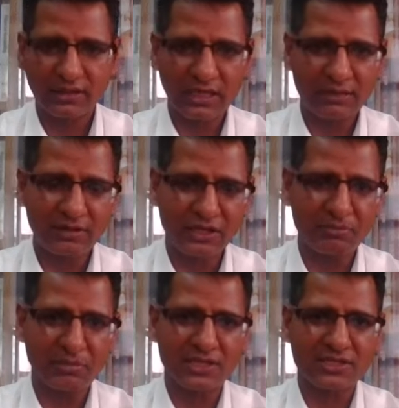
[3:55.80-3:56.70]
I have already
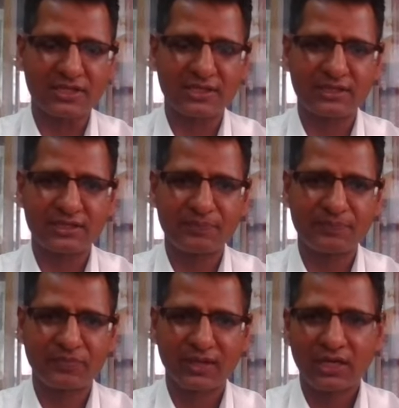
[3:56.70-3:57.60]
mentioned
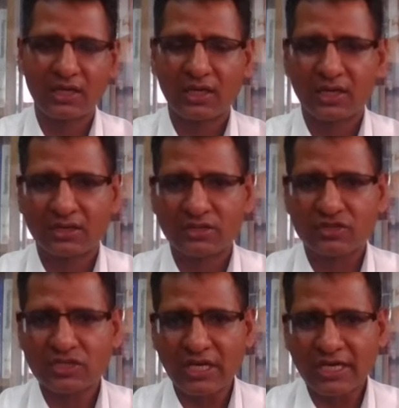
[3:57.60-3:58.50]

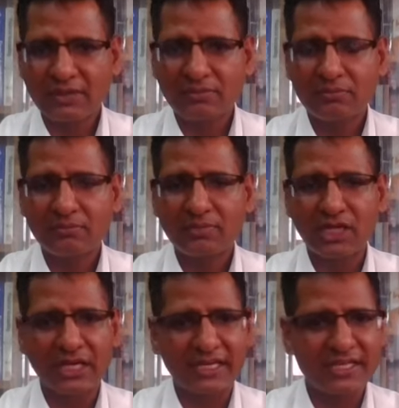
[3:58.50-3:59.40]
time,
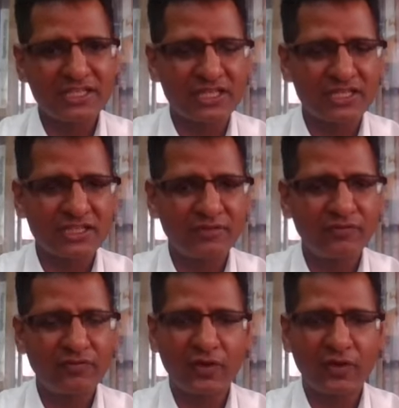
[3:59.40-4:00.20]
relationship,